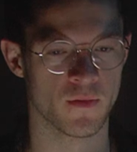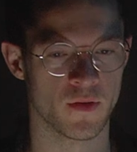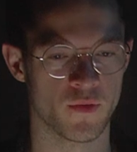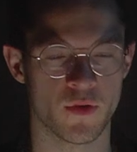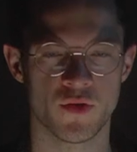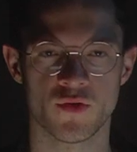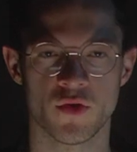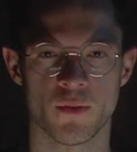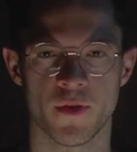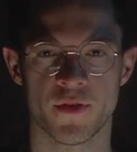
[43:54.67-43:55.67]
When you
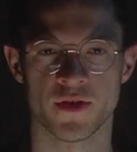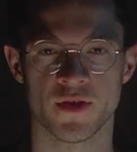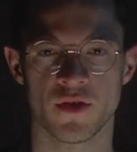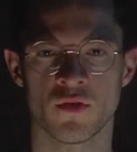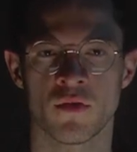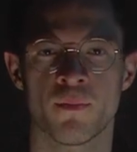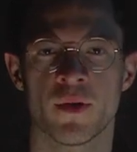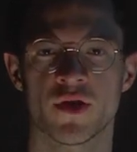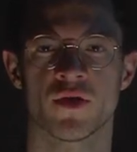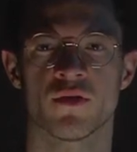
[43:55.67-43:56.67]
talk about things that you're
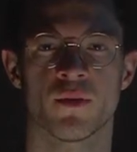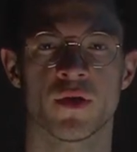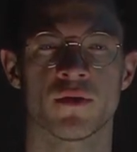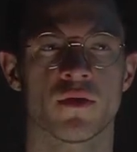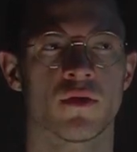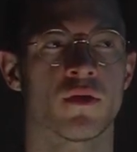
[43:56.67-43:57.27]
passionate about,